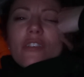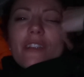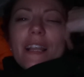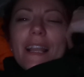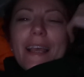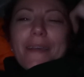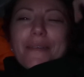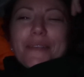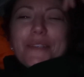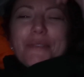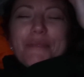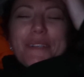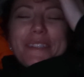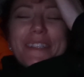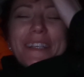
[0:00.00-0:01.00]
I let out
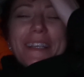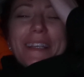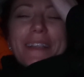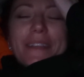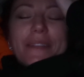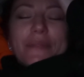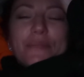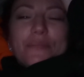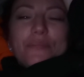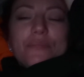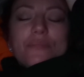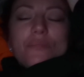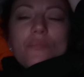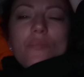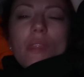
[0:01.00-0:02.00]
too much air,
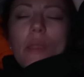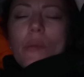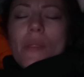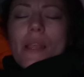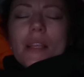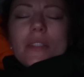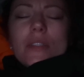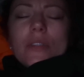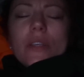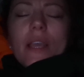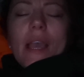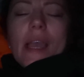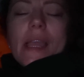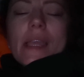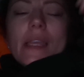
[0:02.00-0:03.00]
and that's
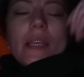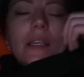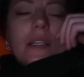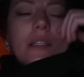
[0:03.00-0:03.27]
okay.